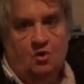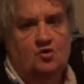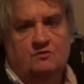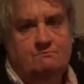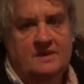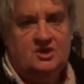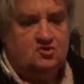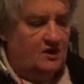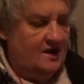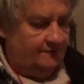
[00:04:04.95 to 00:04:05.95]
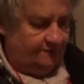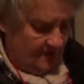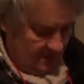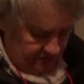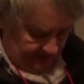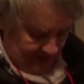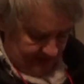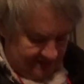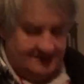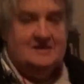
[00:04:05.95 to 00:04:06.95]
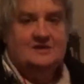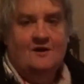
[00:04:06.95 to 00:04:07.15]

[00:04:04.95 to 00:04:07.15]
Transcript: Welcome, me, Trev. Today is